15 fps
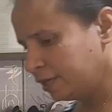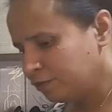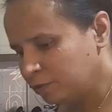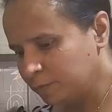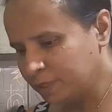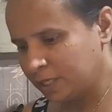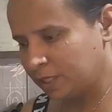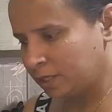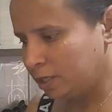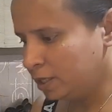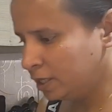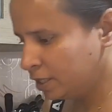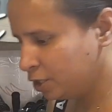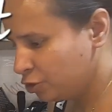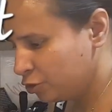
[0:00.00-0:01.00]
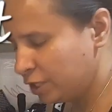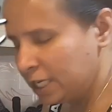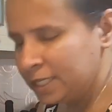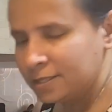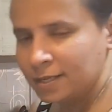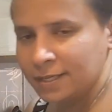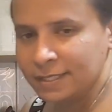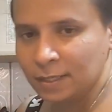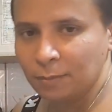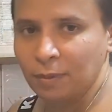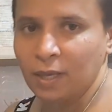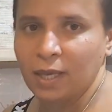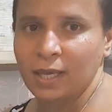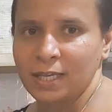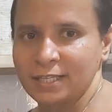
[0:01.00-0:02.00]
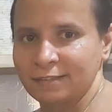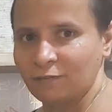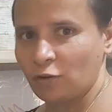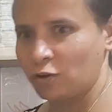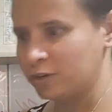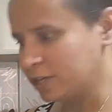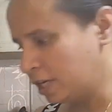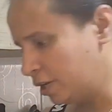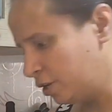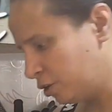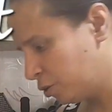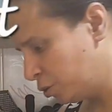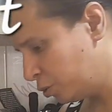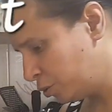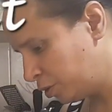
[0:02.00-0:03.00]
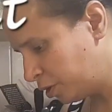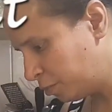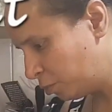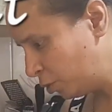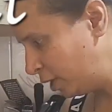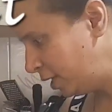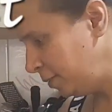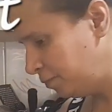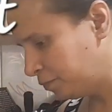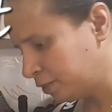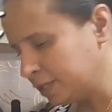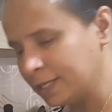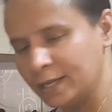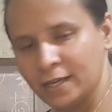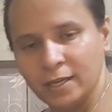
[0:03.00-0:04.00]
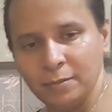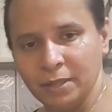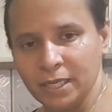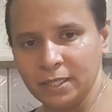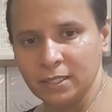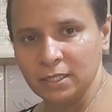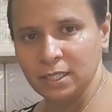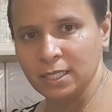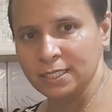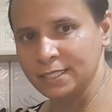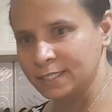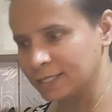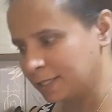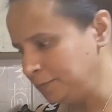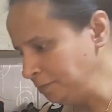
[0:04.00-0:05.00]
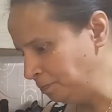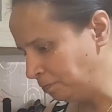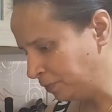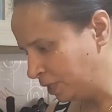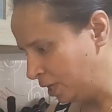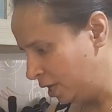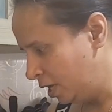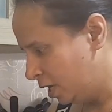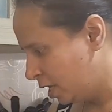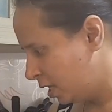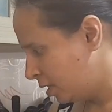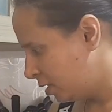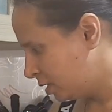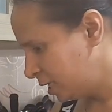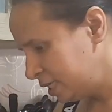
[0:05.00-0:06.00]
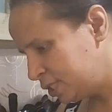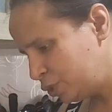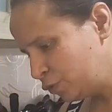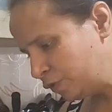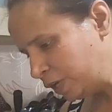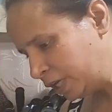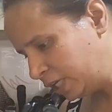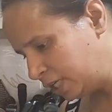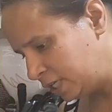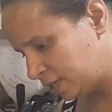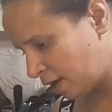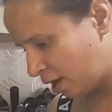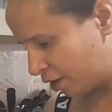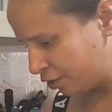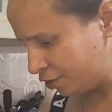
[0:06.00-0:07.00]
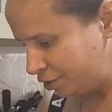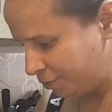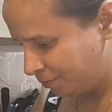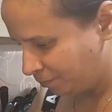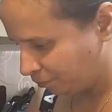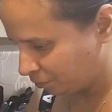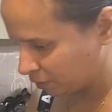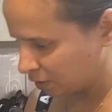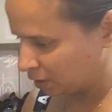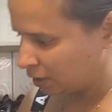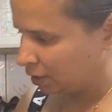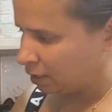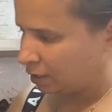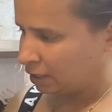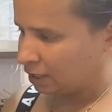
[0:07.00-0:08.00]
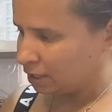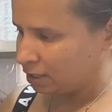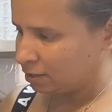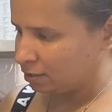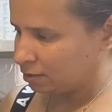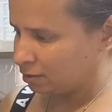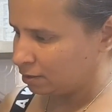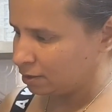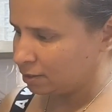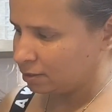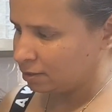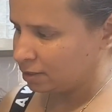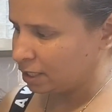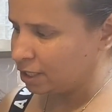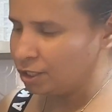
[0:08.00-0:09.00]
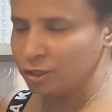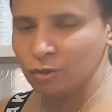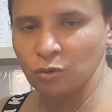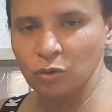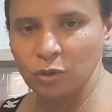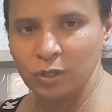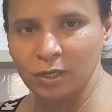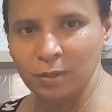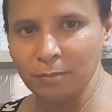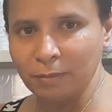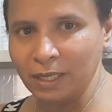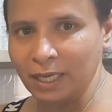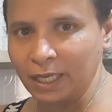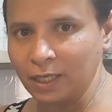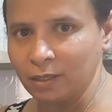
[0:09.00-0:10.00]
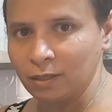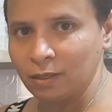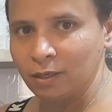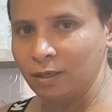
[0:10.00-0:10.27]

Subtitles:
Hi everybody, today's recipe is for tender coconut pudding that I had made the last time. The things you will need are the tender coconut malai.